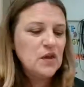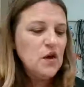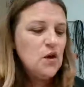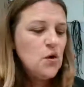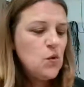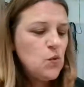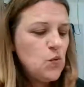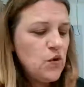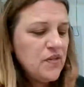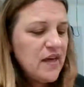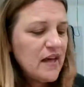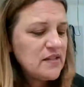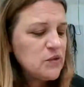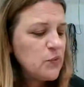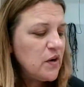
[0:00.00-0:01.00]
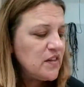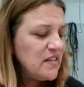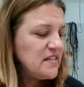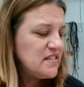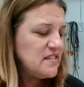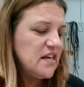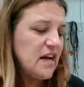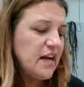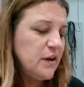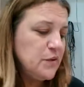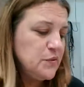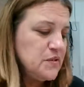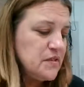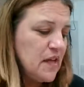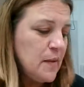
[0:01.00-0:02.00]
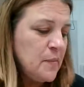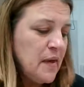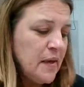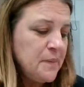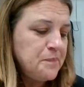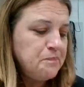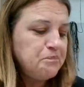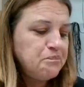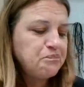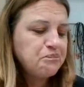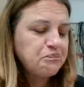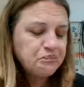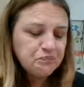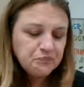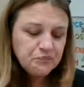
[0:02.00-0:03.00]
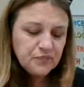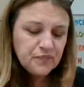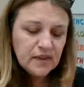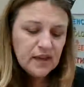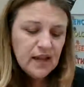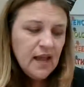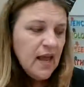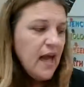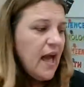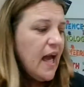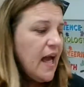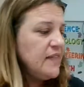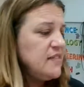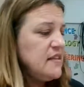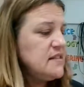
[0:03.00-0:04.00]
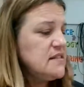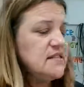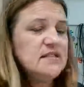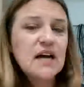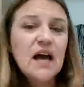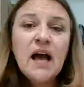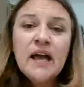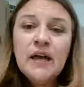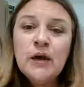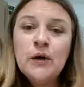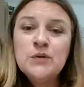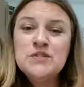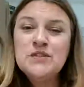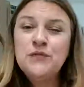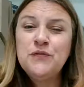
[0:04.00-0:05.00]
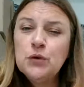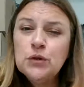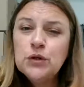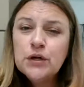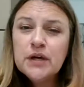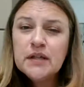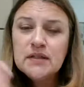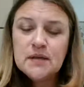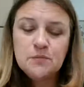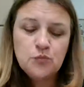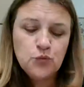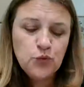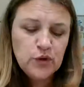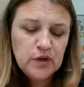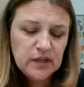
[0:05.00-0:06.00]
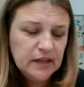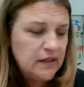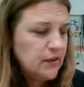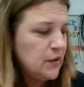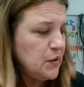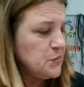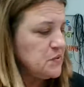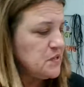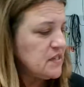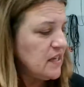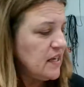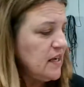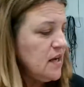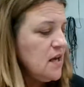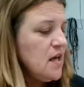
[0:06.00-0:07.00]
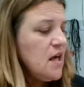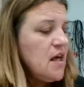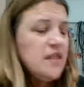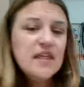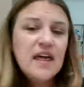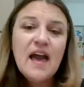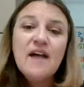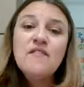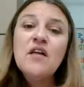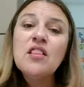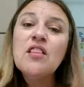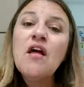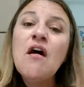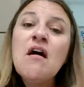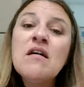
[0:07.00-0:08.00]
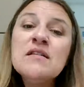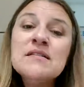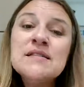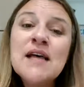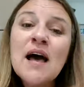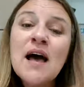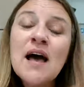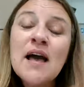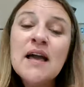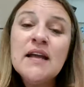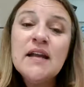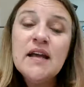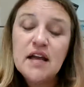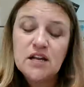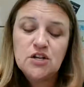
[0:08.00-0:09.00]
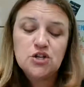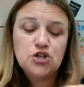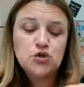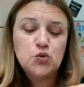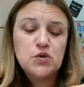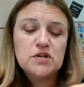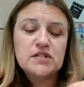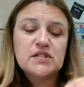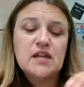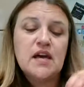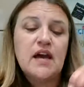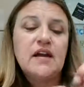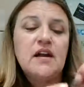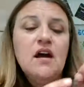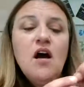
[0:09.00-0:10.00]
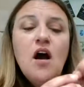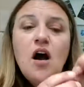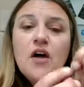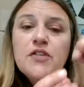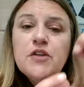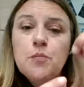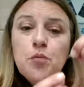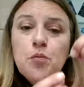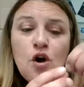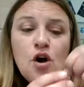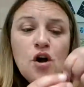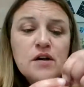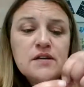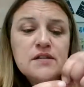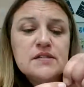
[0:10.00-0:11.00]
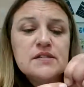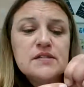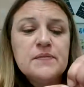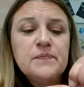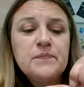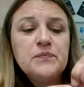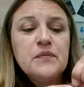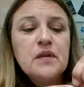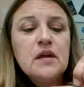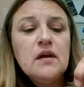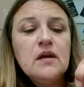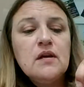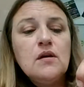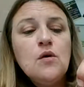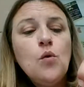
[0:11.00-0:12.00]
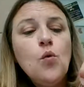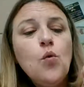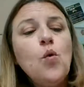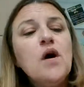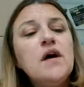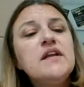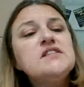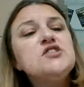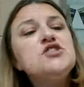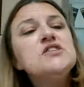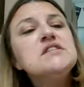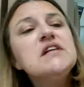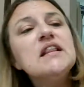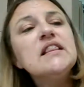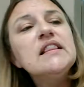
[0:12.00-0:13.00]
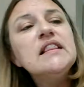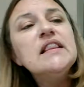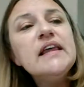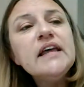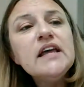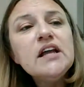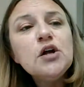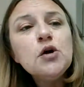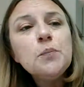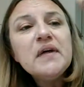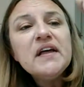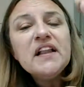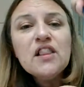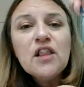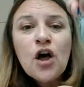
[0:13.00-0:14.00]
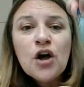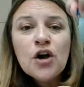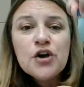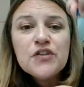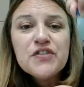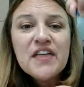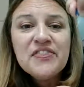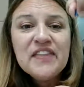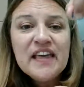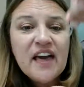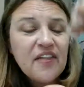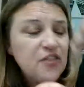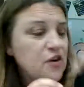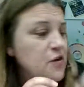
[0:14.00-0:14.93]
Well, that's where these diodes come in. And these diodes, if you look at them really closely, they have a long side and a short side on their prongs. One is just a little bit longer than the other.